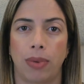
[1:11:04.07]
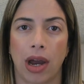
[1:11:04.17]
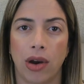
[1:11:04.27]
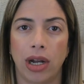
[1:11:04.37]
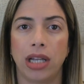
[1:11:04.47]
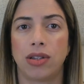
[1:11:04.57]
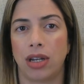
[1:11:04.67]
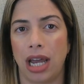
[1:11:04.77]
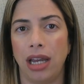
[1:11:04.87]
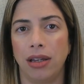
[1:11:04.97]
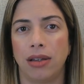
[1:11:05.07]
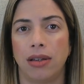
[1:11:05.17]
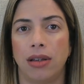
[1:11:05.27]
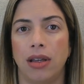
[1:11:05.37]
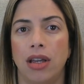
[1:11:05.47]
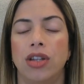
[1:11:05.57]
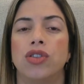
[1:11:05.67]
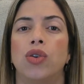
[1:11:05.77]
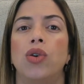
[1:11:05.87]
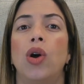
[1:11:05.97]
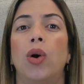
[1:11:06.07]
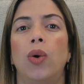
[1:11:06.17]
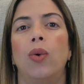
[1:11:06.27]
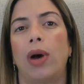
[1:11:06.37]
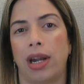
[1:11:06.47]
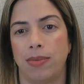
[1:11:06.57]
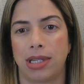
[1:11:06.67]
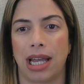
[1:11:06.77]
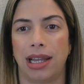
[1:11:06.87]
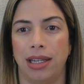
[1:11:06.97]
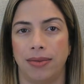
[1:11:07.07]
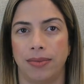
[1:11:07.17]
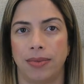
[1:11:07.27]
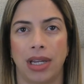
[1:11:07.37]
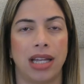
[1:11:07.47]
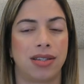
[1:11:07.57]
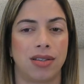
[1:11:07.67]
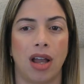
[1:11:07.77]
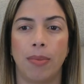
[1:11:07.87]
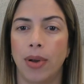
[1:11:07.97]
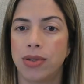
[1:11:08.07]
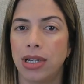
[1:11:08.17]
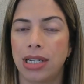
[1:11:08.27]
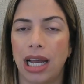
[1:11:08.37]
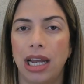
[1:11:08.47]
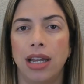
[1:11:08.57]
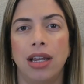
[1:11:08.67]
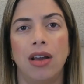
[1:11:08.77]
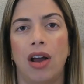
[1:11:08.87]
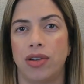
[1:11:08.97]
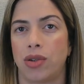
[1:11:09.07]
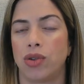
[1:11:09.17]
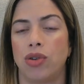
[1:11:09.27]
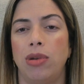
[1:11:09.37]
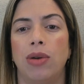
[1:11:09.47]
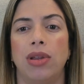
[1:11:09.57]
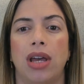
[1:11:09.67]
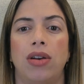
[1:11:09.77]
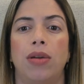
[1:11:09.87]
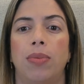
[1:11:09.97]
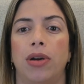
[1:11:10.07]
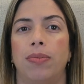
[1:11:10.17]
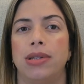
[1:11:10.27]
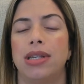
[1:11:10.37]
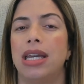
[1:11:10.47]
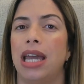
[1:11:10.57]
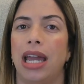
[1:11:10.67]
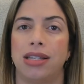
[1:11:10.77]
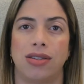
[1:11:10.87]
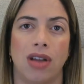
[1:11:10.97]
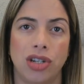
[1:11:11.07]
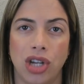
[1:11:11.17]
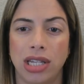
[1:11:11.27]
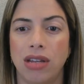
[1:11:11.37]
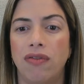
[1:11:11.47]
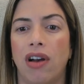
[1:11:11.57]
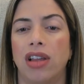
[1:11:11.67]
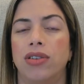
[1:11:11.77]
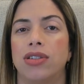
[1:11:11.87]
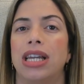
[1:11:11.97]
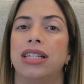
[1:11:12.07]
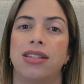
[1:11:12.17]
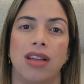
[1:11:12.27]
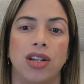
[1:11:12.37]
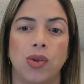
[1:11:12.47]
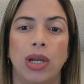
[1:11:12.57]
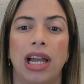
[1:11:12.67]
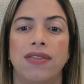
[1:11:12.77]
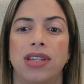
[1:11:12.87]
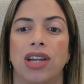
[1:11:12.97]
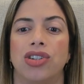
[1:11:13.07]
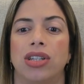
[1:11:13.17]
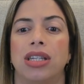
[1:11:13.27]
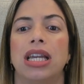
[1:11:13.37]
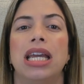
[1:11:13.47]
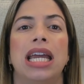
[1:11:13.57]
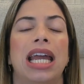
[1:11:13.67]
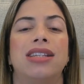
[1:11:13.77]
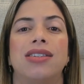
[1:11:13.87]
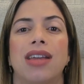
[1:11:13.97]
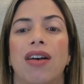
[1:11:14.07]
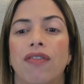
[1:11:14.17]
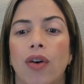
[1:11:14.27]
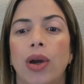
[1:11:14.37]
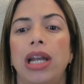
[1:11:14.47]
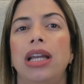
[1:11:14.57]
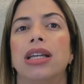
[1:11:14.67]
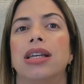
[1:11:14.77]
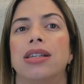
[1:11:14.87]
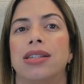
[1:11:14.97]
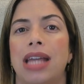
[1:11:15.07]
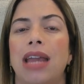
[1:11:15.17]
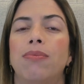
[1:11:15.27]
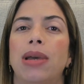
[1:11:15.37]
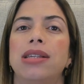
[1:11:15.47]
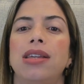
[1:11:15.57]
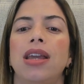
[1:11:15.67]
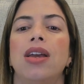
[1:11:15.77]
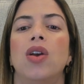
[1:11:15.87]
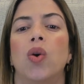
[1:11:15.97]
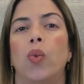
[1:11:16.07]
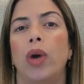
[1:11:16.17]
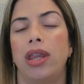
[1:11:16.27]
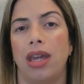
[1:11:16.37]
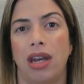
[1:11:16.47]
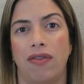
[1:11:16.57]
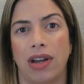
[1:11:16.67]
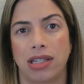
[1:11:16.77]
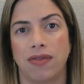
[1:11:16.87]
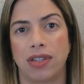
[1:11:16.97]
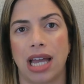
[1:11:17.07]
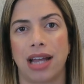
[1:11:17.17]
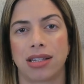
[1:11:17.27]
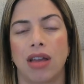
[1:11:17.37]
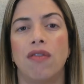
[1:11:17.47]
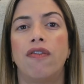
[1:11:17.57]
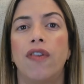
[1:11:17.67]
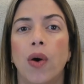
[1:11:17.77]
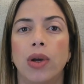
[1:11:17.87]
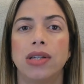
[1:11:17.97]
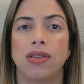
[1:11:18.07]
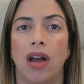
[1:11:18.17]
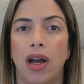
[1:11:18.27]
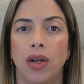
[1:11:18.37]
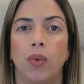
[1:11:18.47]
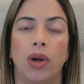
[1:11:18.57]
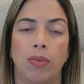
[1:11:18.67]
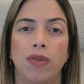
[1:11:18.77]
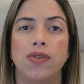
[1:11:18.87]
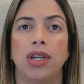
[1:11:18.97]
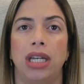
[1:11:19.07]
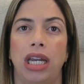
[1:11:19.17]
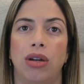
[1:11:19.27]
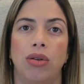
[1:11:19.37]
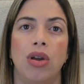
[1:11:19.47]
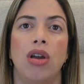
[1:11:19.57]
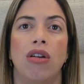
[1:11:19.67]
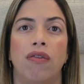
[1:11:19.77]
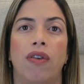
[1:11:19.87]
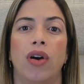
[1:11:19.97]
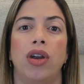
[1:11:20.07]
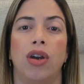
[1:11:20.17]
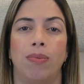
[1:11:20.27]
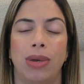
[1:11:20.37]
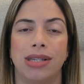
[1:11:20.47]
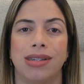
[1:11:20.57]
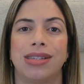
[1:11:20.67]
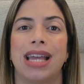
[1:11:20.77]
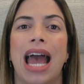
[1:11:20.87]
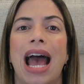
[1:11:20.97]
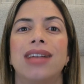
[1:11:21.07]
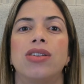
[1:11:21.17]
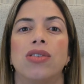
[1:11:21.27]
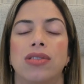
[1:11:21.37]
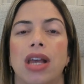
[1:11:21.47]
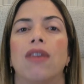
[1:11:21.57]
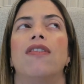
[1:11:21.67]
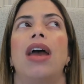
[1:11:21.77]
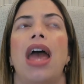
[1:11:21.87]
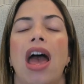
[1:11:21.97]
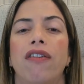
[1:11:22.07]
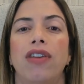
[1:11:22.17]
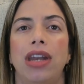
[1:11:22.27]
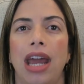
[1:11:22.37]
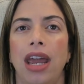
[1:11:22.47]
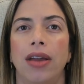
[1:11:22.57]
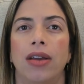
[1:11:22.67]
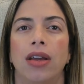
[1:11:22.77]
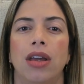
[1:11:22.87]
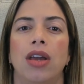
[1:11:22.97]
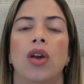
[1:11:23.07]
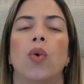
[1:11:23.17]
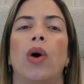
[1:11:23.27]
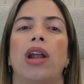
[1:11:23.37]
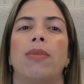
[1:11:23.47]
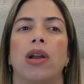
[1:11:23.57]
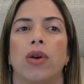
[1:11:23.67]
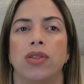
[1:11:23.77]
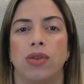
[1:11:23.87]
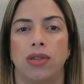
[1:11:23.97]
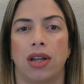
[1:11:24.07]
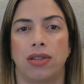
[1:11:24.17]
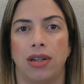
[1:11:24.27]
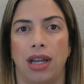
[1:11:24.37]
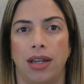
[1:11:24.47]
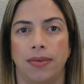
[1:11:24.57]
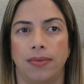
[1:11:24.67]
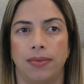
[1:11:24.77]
priority today? To know what I'm selling. It's not posting daily on social media without a purpose. It's not chasing followers. It's not doing live sessions. It's avoiding staying busy with ineffective tasks. Focus on what moves the needle for your business. Ask yourself every day, what am I going to sell today?